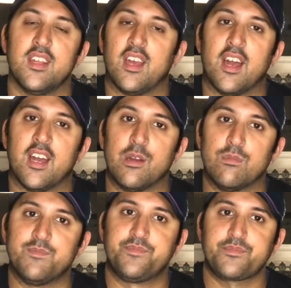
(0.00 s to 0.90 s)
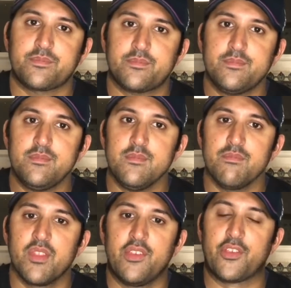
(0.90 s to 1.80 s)

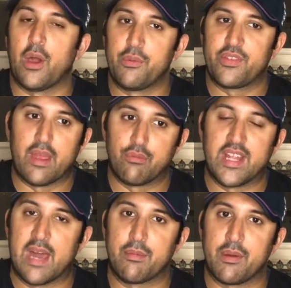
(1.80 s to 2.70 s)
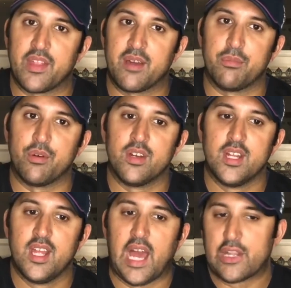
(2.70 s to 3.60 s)
So I was, yeah, really happy about that. But
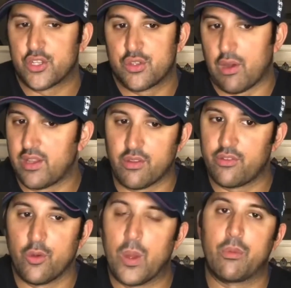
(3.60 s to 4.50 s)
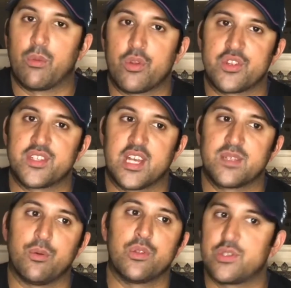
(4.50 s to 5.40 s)
I just thought, there's no way I'm going to watch it on Sky
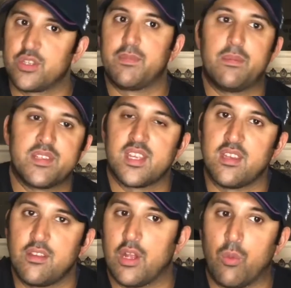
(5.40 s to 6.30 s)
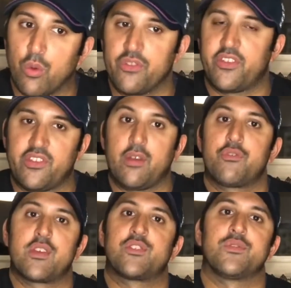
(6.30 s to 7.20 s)
Sports and on BBC. You know, I want to see it on
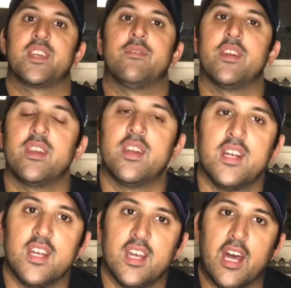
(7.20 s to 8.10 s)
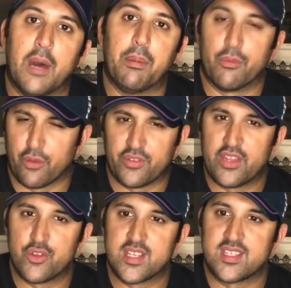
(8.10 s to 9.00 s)
terrestrial TV. But I was also
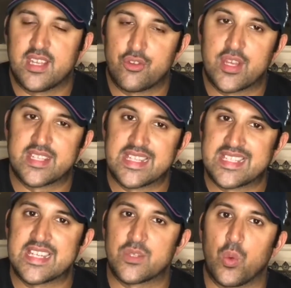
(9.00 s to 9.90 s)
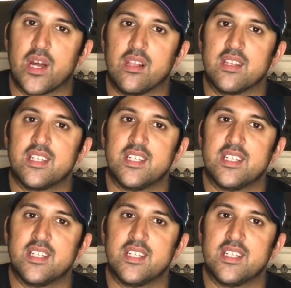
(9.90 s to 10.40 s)
interested to see as well.